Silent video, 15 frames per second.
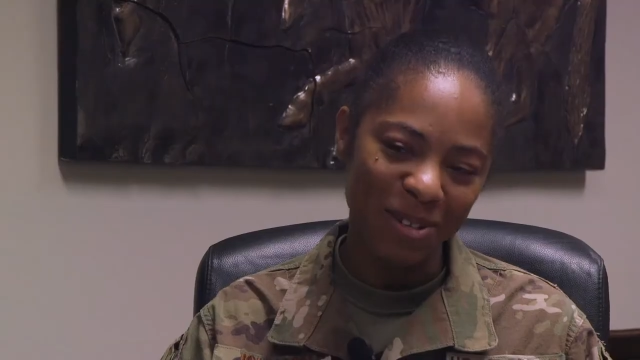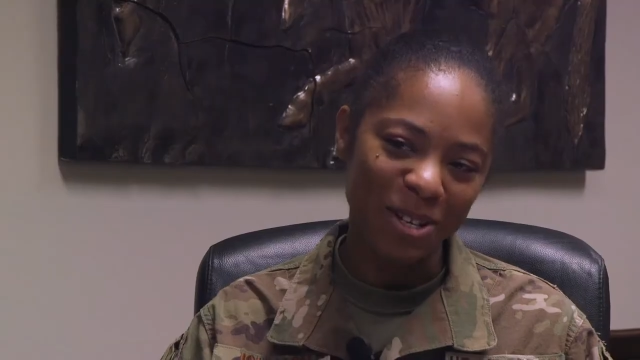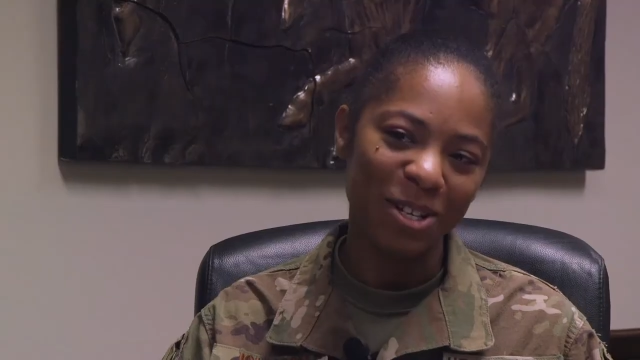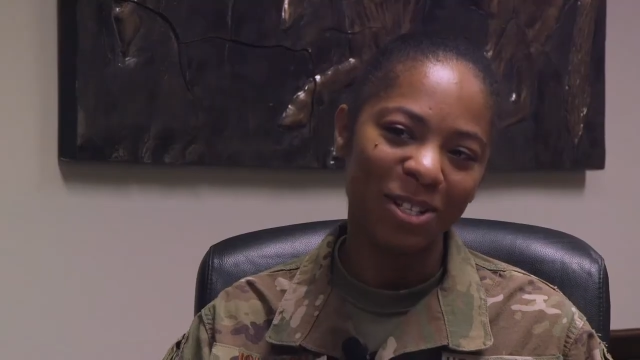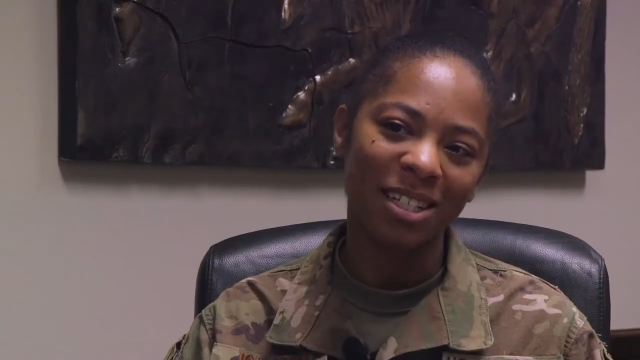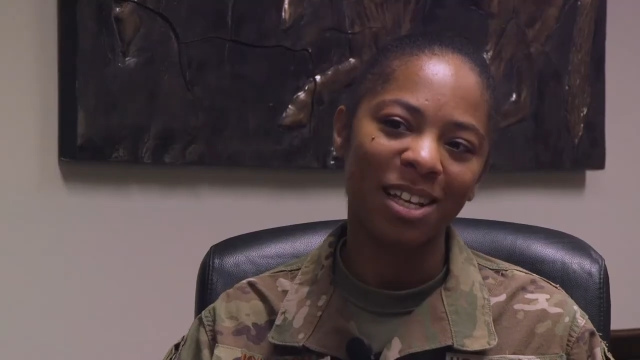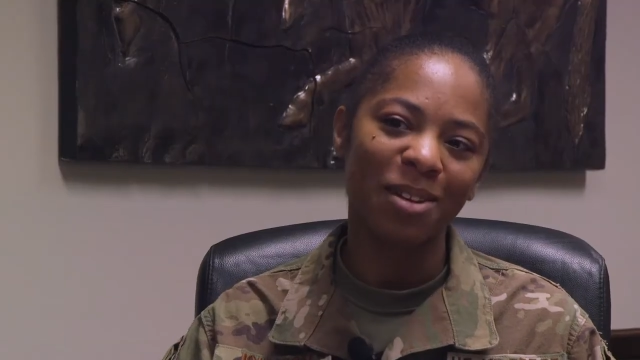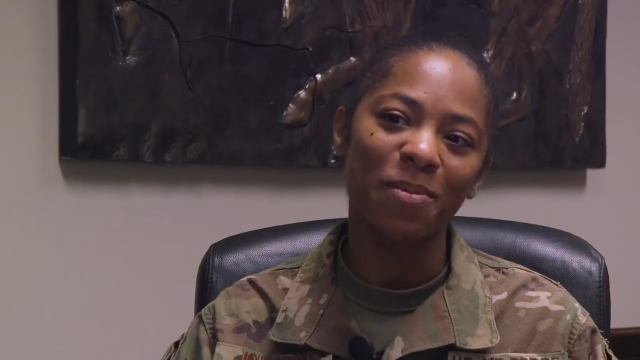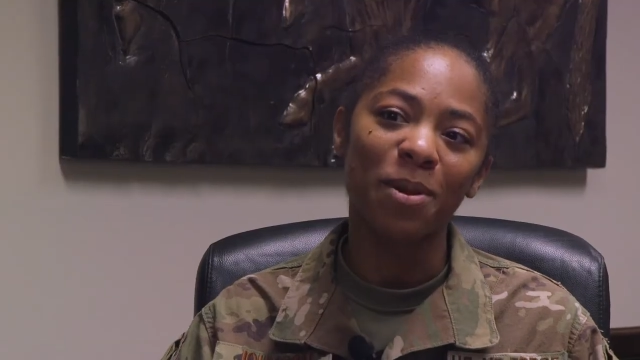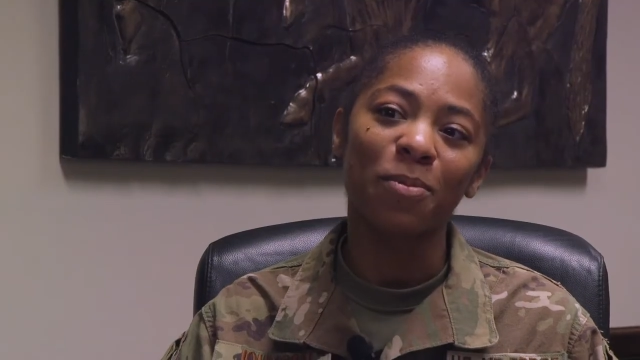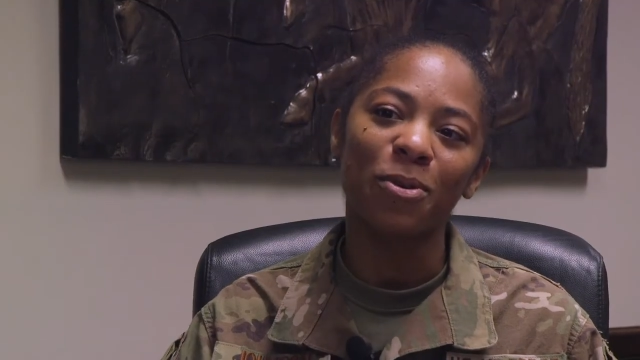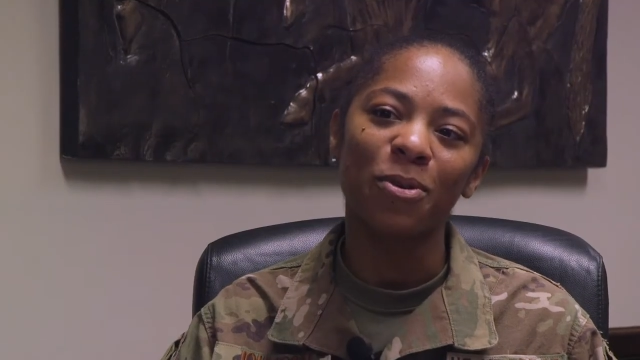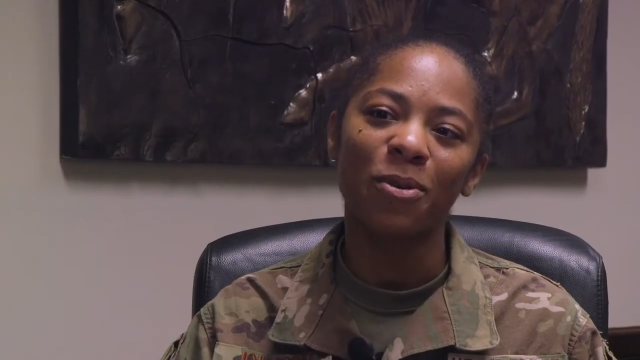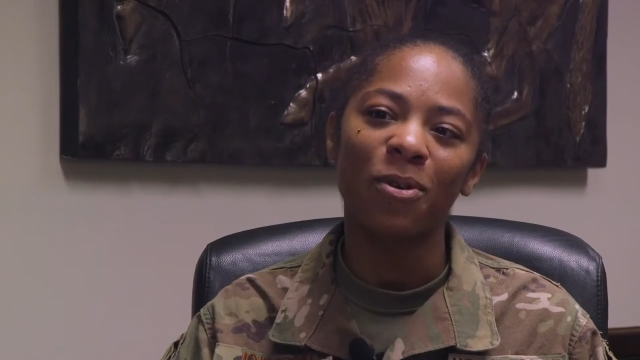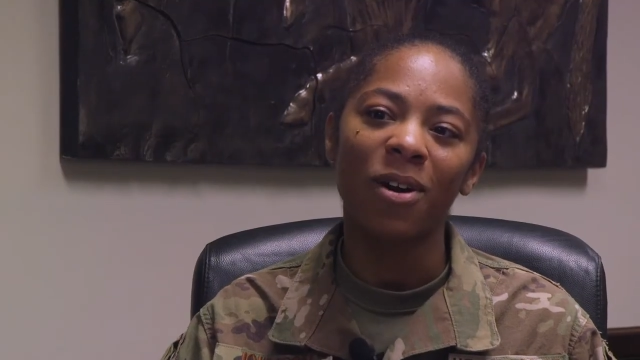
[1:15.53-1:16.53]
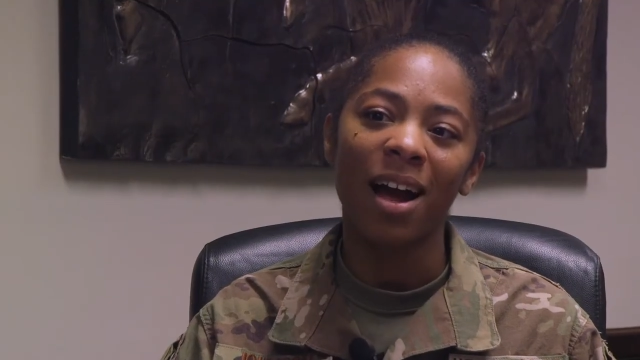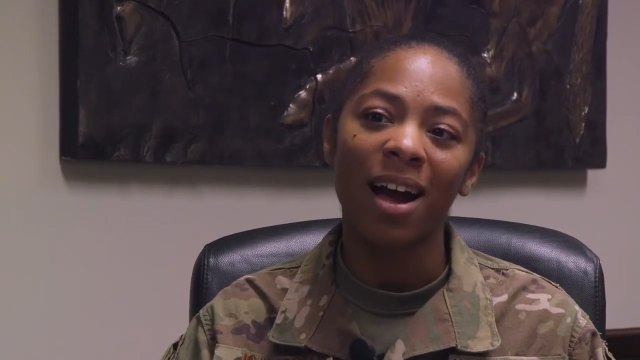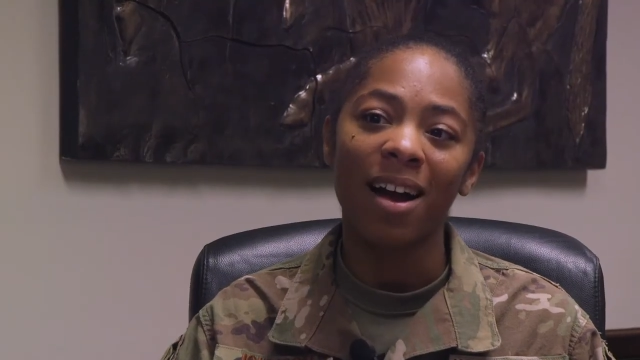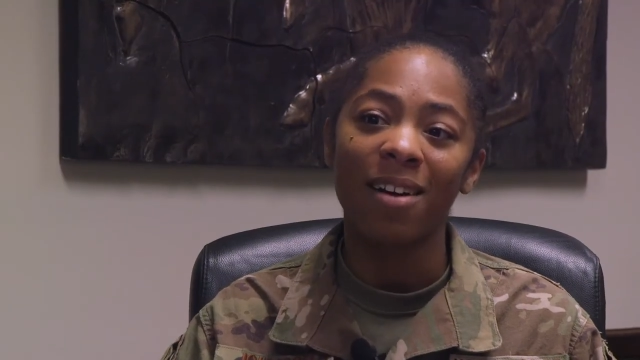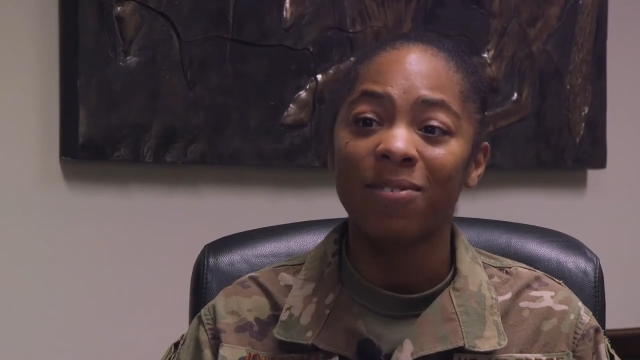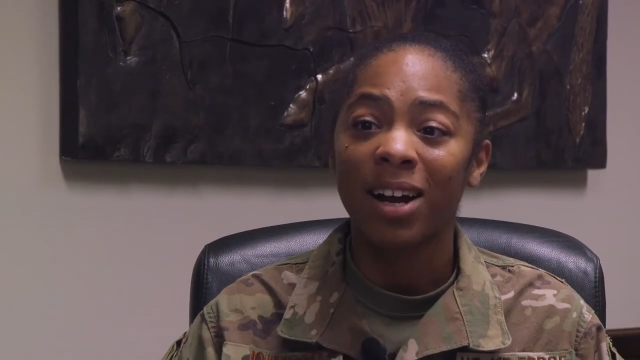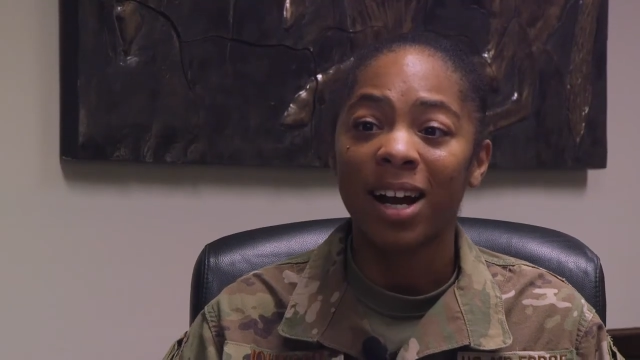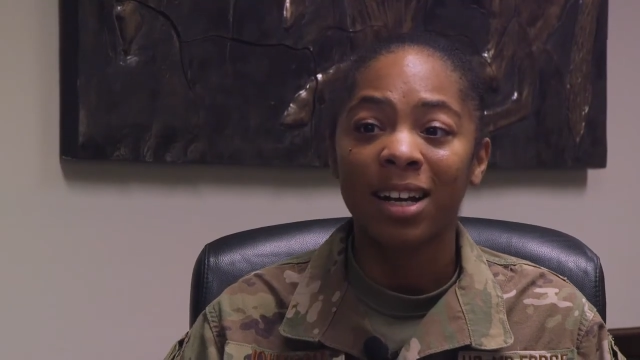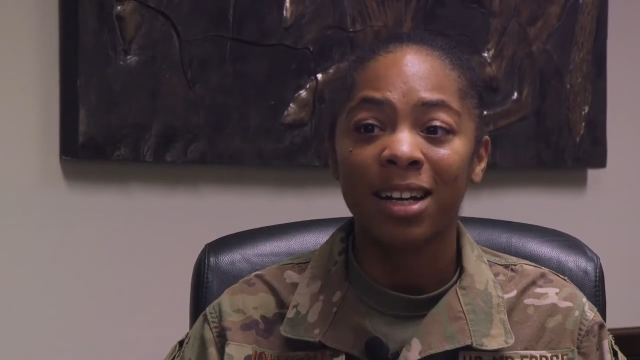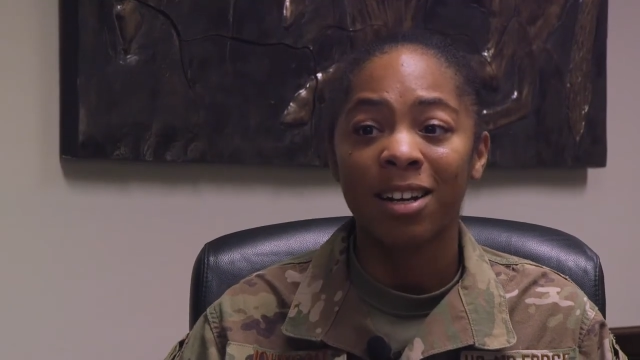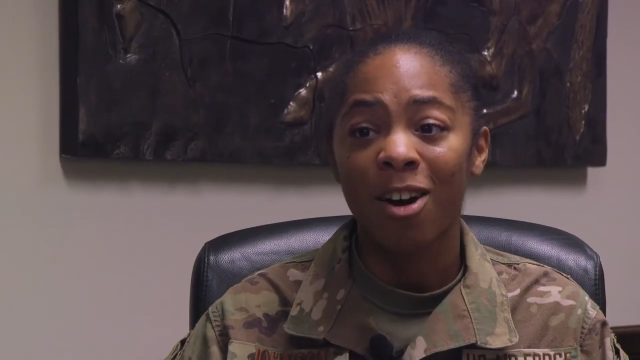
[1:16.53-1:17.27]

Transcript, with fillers: do you say to people who find it